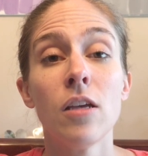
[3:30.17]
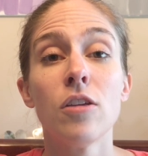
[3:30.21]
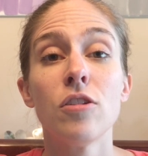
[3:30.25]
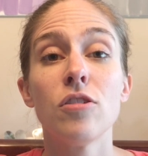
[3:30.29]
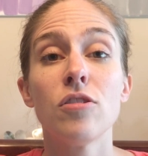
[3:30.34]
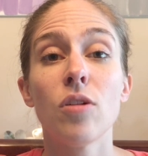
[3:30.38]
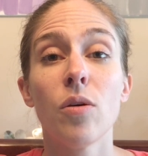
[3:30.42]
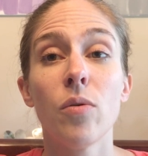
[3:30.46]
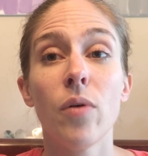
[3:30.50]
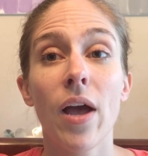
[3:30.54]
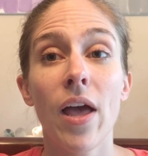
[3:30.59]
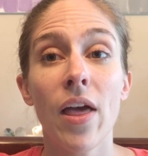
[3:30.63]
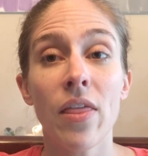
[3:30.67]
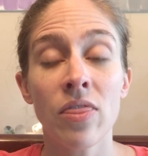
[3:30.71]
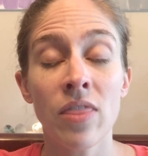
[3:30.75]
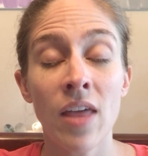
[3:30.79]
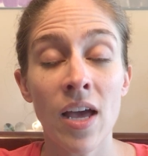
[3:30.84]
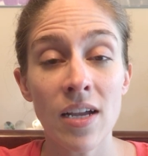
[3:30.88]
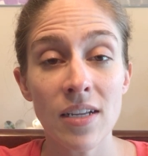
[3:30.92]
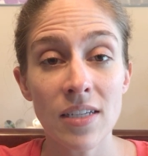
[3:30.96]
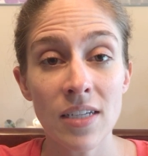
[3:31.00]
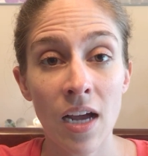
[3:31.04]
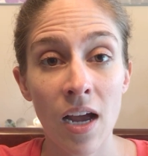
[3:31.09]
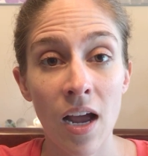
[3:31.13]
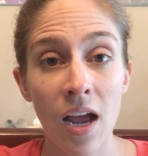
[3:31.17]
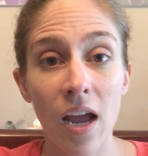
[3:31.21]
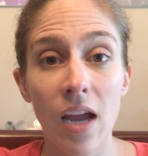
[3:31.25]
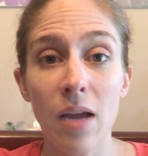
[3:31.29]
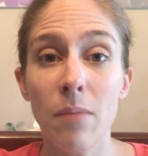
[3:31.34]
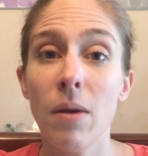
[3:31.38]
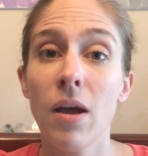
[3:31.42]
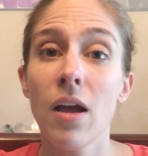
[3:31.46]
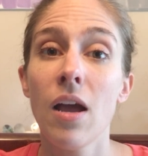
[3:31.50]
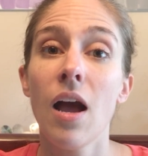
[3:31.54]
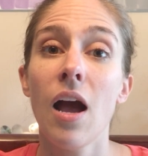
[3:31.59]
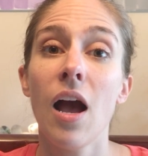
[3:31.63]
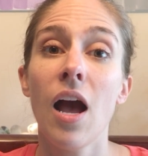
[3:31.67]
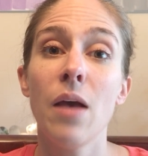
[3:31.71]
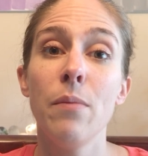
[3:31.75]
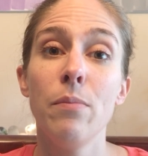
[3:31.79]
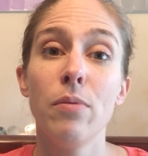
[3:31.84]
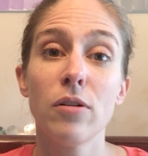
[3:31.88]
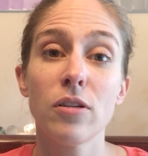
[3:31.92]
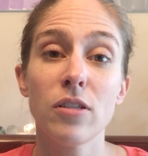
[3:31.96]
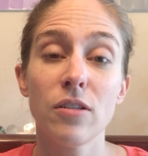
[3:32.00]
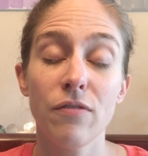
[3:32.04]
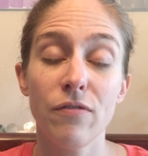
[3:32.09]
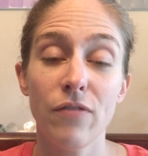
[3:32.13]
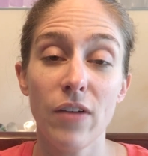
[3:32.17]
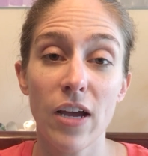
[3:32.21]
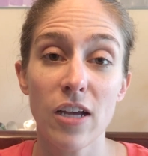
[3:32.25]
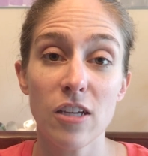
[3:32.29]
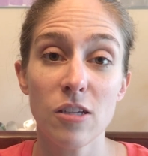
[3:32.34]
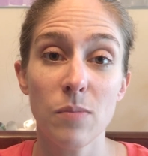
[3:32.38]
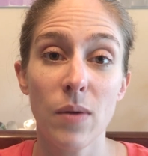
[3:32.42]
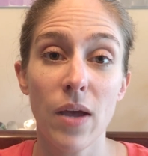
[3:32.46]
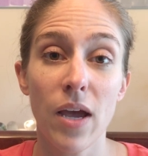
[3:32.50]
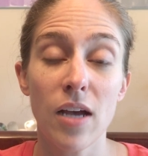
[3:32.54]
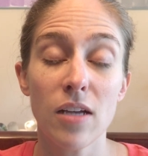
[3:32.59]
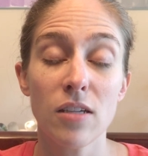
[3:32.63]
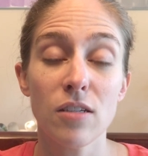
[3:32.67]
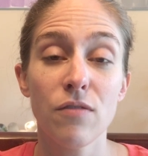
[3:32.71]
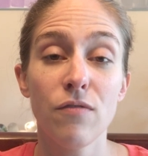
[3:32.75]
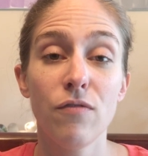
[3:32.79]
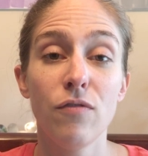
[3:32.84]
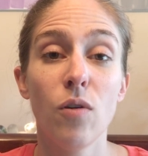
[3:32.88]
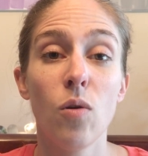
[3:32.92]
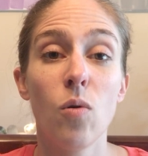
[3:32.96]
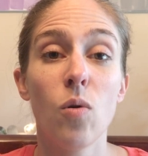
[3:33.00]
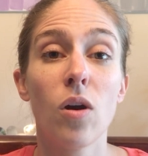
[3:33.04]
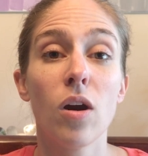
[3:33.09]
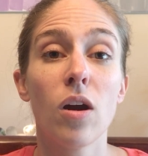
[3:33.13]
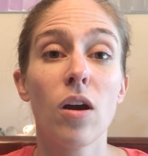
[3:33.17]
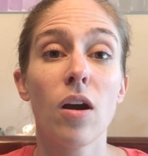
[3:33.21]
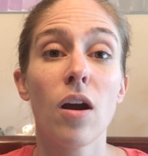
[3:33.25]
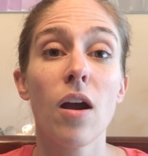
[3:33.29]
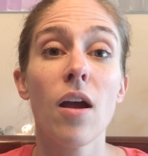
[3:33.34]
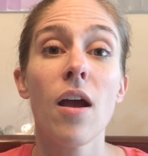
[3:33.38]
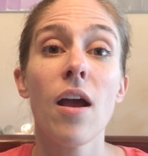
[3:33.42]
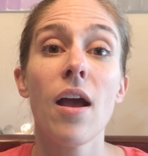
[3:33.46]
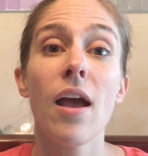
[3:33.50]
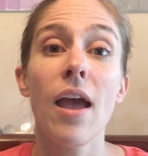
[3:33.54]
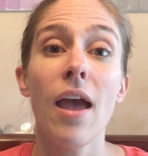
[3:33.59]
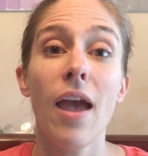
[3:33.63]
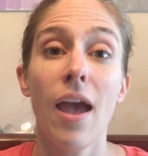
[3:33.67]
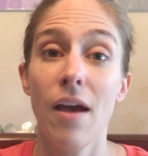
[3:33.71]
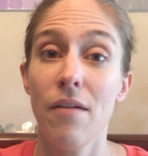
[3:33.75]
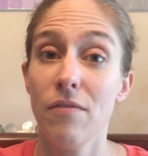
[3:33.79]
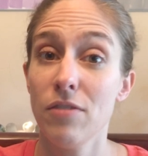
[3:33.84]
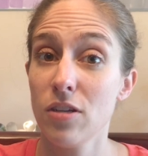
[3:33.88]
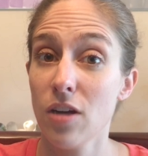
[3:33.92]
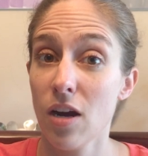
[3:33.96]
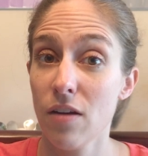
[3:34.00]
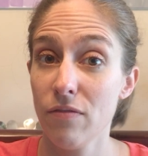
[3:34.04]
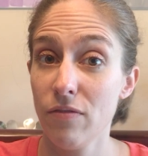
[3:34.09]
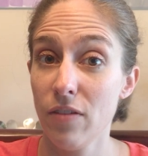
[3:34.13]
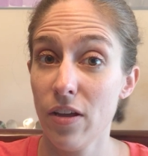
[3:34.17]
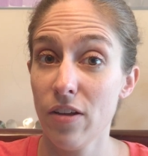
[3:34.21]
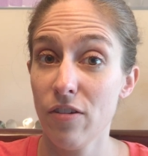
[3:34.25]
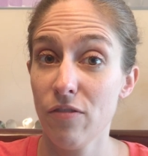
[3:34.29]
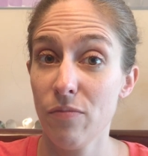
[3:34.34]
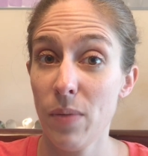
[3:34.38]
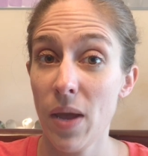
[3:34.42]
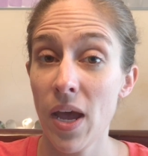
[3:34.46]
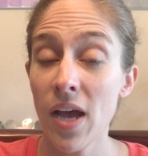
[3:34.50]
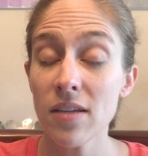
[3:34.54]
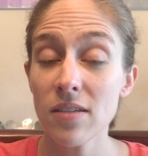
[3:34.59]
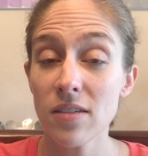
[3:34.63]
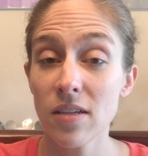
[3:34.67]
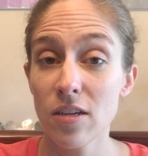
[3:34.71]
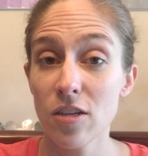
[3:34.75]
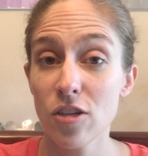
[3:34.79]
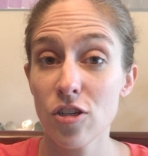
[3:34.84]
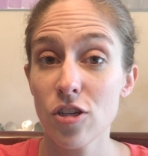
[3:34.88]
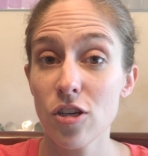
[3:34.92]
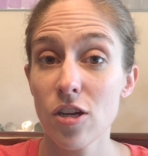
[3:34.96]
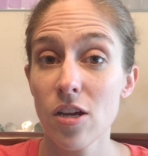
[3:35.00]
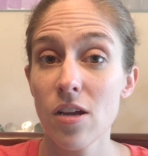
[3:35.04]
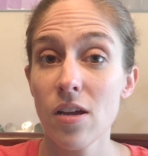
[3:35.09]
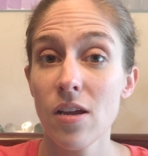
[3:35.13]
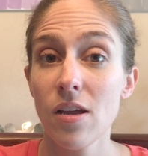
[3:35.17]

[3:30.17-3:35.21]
So at that time, I booked a FastPass for Avatar Flight of Passage